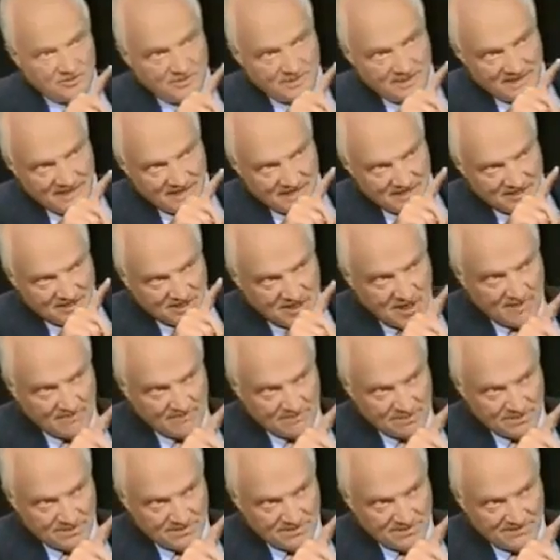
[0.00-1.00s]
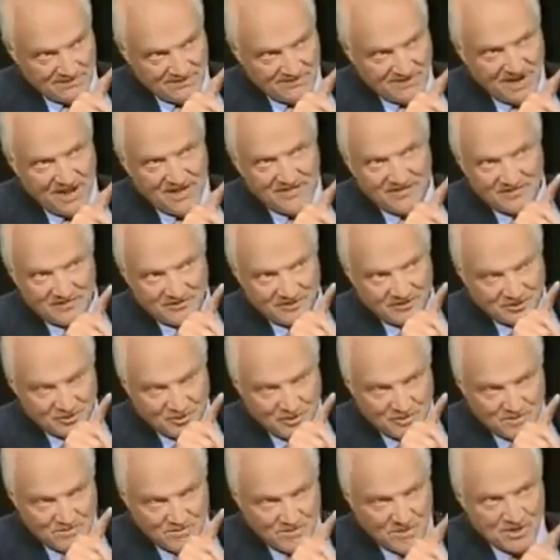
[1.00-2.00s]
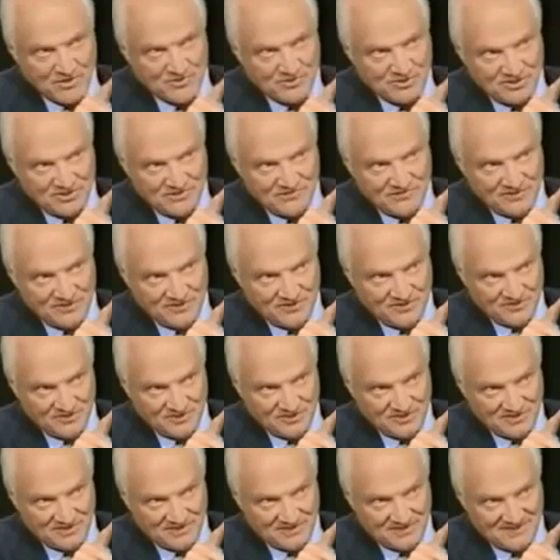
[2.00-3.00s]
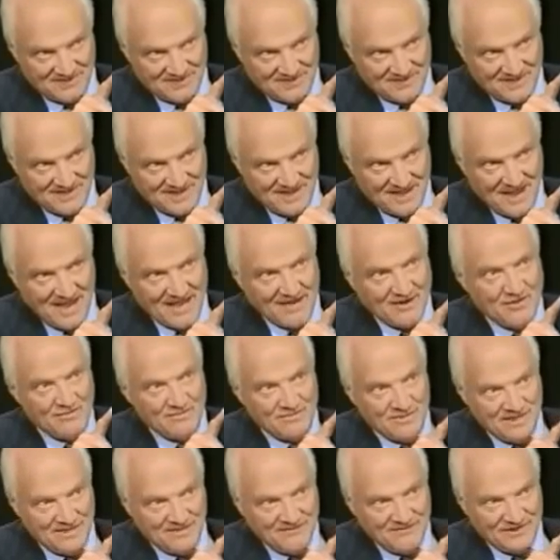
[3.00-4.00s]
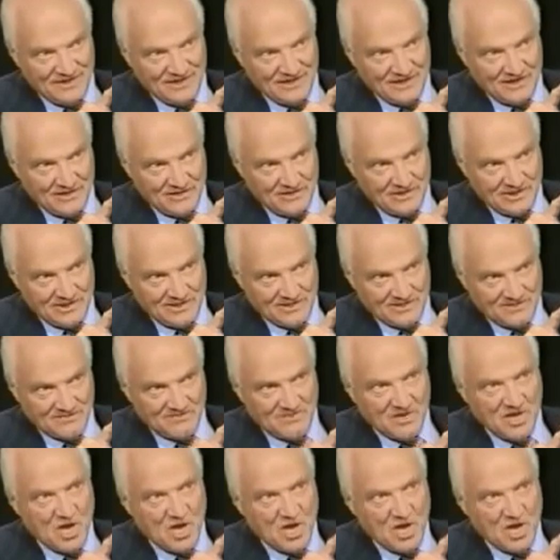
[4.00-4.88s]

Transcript: To be an example, rather than to impose your views. I don't believe in colonialism.